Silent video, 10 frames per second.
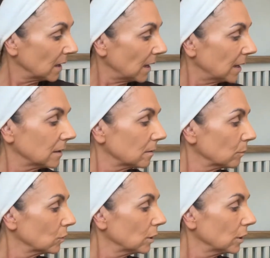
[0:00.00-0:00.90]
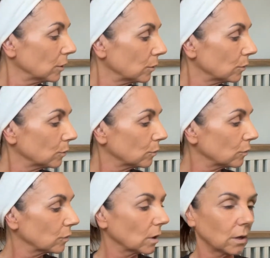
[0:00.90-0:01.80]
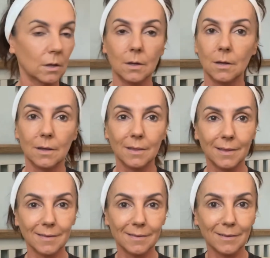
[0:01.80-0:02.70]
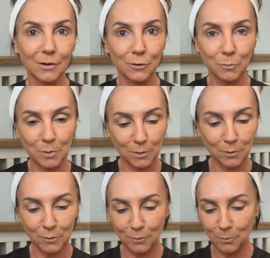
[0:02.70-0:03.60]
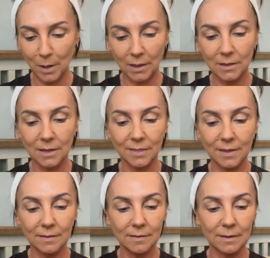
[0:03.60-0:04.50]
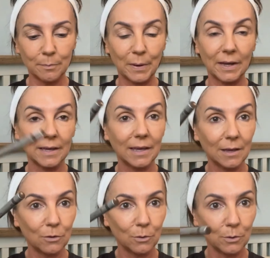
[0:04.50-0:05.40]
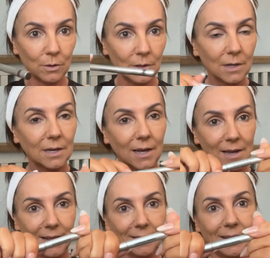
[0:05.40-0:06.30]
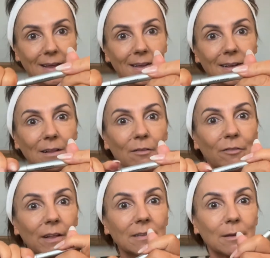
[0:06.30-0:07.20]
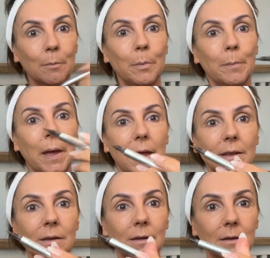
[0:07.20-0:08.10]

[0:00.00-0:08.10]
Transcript: And I'm going to use, this is a Lush product as well, and this is by Kiko, and it's like a little felt tip pen,